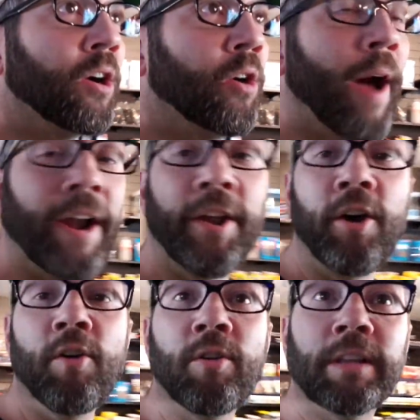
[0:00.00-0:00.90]
oh, I don't
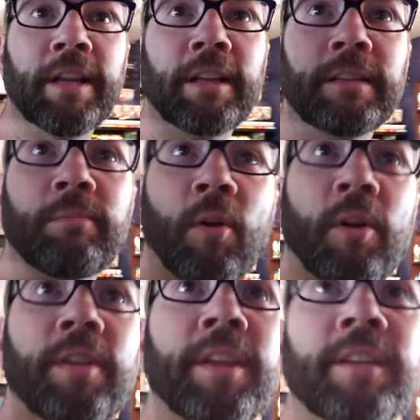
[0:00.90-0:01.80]
know, a little
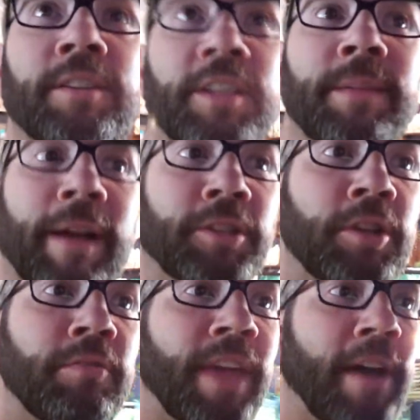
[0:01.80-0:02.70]
more than just about
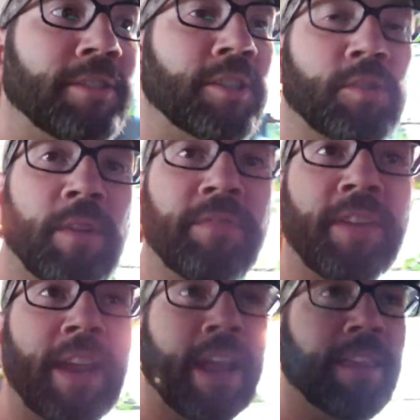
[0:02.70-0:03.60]
2,000 square feet.